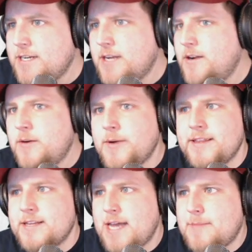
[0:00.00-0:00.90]
No. Oh, wait.
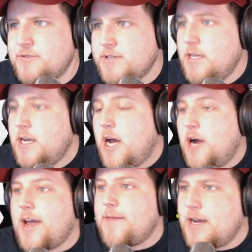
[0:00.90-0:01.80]
That's apples.
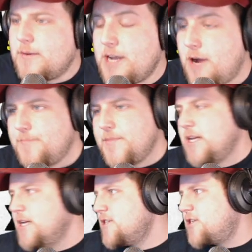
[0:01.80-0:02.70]
Okay, here we go.
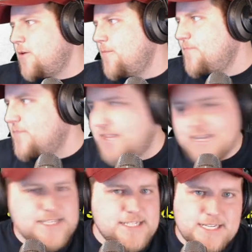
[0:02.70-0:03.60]
So
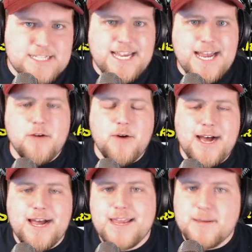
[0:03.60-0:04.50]
this is how
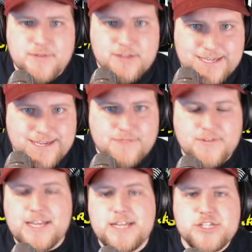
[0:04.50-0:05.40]
I believe
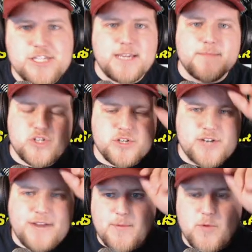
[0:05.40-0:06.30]
each team should
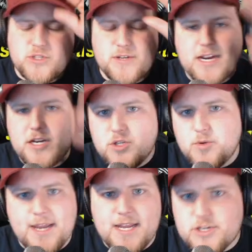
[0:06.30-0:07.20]
draft. I'm also not going to do
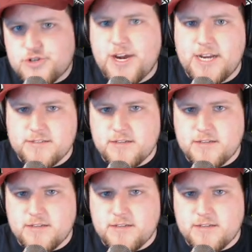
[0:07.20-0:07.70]
any trades,